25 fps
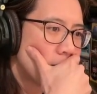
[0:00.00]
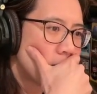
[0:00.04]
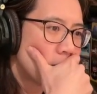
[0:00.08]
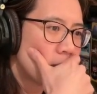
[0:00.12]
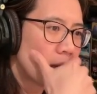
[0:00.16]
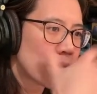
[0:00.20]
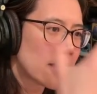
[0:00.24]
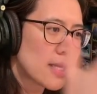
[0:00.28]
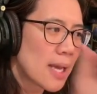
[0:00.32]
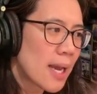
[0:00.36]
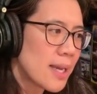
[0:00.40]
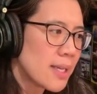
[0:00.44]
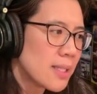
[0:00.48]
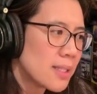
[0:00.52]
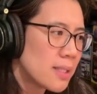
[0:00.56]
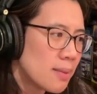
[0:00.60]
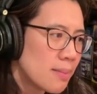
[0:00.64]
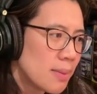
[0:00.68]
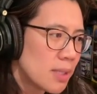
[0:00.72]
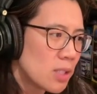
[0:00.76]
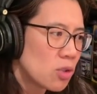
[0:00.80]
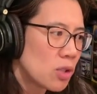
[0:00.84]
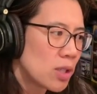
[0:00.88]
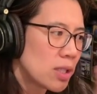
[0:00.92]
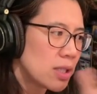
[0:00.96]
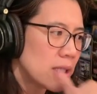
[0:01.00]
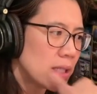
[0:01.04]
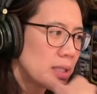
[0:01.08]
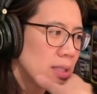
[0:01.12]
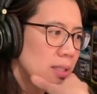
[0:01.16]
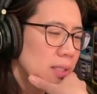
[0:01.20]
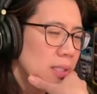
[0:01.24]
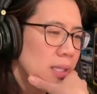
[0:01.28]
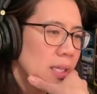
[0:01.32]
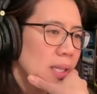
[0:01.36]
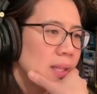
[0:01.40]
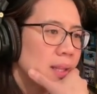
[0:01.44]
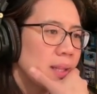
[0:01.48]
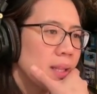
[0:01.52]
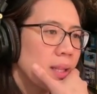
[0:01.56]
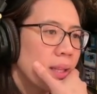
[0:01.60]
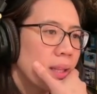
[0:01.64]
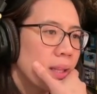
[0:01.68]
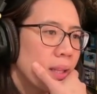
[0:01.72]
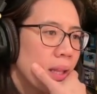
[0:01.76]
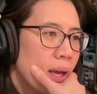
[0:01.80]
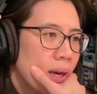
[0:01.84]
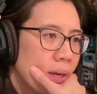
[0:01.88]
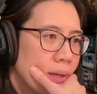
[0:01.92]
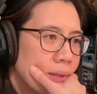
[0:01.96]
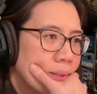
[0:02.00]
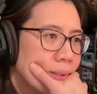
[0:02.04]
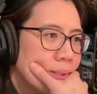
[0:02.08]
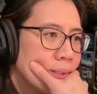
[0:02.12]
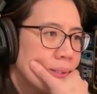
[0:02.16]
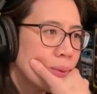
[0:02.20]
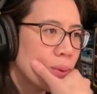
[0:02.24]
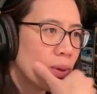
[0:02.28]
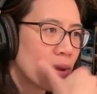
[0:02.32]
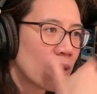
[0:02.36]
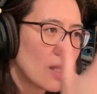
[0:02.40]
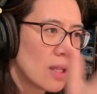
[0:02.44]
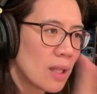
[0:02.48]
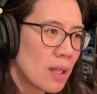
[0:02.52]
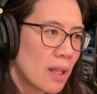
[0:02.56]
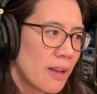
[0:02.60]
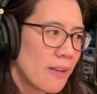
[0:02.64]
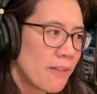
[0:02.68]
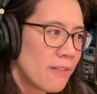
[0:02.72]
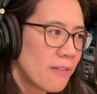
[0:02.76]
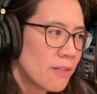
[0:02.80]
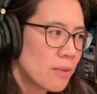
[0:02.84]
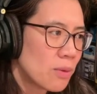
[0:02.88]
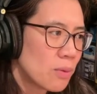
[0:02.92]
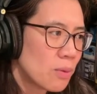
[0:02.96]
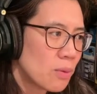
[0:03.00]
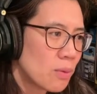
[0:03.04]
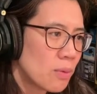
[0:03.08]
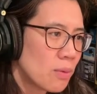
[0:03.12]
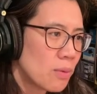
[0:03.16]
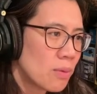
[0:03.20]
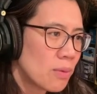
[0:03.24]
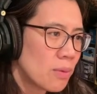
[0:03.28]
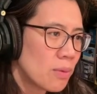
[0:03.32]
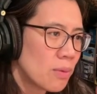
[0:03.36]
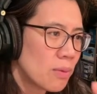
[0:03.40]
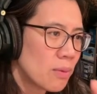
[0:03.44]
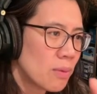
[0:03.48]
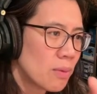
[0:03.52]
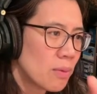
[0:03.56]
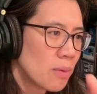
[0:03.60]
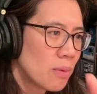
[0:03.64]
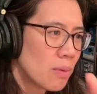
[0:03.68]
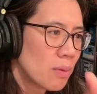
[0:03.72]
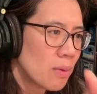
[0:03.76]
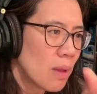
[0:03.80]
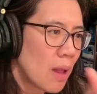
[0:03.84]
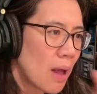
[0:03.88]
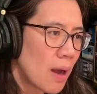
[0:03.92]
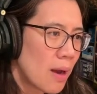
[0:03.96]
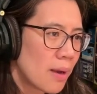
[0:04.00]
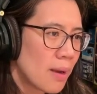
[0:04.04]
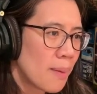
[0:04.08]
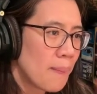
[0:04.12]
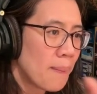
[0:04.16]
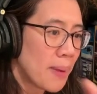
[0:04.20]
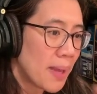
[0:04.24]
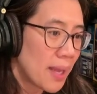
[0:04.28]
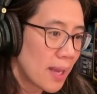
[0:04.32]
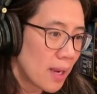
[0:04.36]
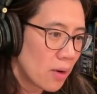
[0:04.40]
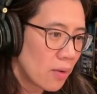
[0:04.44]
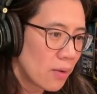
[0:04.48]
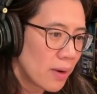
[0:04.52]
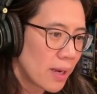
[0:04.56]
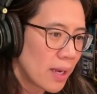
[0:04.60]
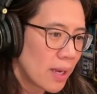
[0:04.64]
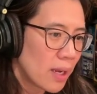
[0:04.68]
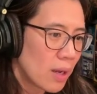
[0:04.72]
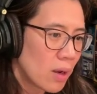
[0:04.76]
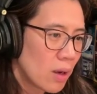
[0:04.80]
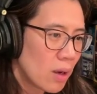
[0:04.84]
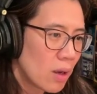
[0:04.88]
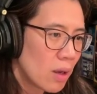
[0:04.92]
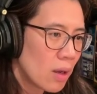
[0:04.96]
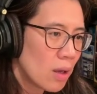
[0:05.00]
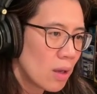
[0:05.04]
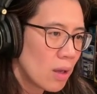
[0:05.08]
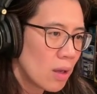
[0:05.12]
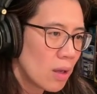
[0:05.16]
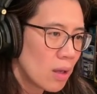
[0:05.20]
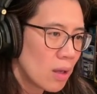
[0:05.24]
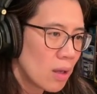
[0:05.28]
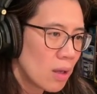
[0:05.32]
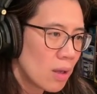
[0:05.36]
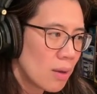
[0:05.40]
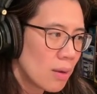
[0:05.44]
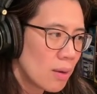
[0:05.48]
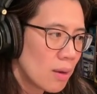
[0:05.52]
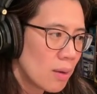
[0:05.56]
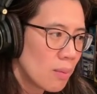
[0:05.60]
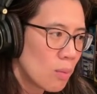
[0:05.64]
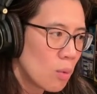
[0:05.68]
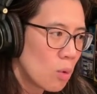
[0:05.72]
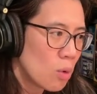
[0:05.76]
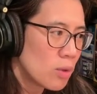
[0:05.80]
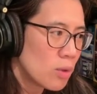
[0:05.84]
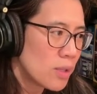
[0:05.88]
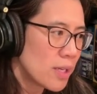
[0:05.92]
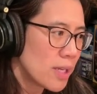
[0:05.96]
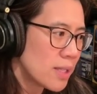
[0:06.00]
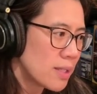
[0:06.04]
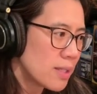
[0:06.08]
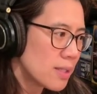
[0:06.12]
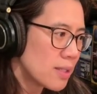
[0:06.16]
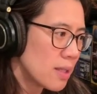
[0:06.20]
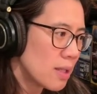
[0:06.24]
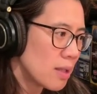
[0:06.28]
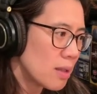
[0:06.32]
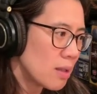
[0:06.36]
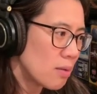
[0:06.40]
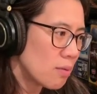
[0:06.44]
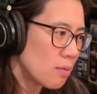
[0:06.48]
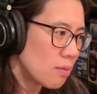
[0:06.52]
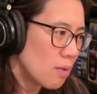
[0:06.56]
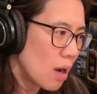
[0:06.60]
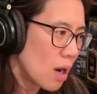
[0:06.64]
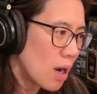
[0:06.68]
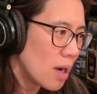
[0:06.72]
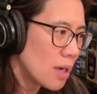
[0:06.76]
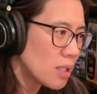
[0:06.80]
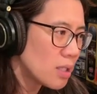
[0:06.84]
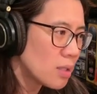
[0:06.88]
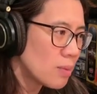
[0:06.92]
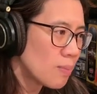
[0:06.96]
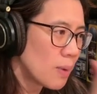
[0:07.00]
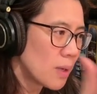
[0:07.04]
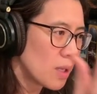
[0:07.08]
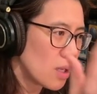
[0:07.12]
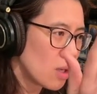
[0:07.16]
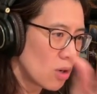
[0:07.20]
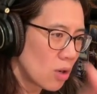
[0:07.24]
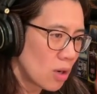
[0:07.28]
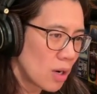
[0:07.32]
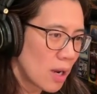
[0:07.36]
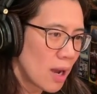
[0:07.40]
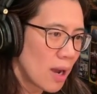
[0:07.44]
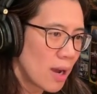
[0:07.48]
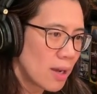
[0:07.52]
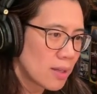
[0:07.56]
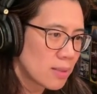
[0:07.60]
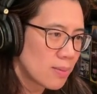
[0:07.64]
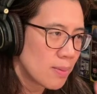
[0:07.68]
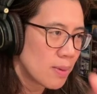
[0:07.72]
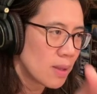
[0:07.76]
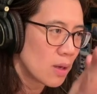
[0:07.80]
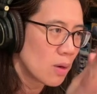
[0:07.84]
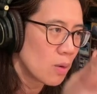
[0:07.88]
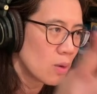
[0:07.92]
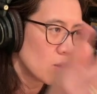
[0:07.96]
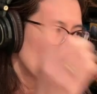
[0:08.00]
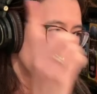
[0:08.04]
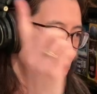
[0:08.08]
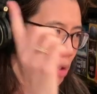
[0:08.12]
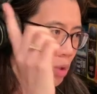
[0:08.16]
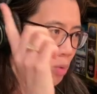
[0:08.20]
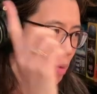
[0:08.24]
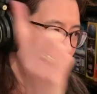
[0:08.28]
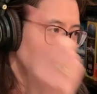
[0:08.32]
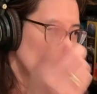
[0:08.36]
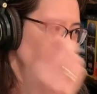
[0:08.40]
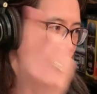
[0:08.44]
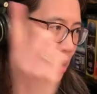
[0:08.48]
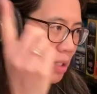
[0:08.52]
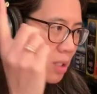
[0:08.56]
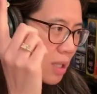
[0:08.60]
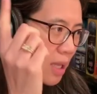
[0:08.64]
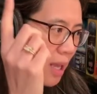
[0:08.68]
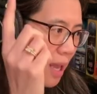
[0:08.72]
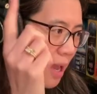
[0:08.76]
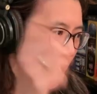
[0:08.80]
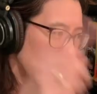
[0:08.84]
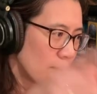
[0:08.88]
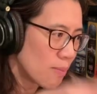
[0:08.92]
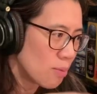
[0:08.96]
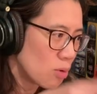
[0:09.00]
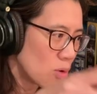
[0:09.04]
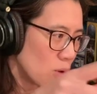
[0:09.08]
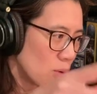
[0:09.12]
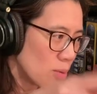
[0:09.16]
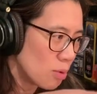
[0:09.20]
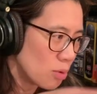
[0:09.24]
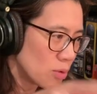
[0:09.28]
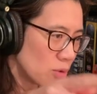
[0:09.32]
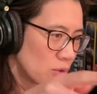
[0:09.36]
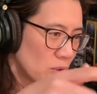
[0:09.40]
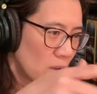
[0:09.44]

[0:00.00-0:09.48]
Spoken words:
There's asymmetric density in the lungs, with the left lung appearing more dense than the right, but you're going to ask me the question, which is the abnormal